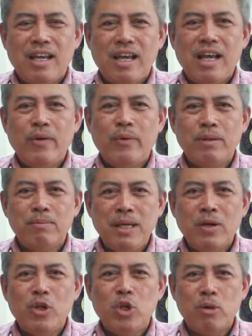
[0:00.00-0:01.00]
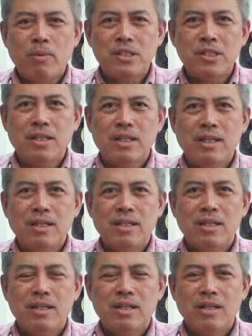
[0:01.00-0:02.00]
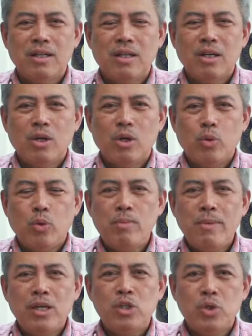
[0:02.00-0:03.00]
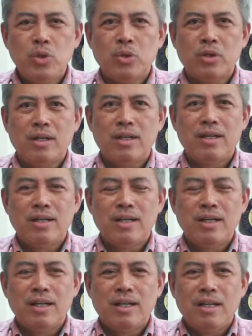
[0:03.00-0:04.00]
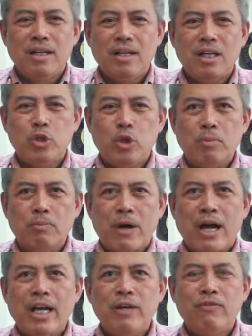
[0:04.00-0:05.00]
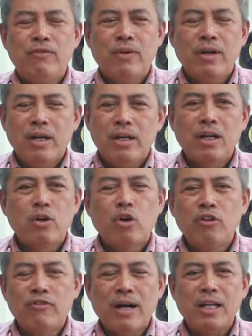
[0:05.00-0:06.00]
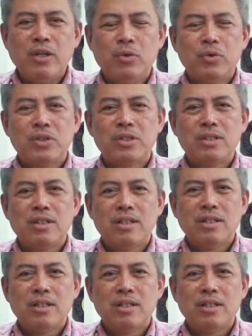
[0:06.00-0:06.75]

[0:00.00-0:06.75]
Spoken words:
Here at Bicol University, we make sure that you imbibe the core values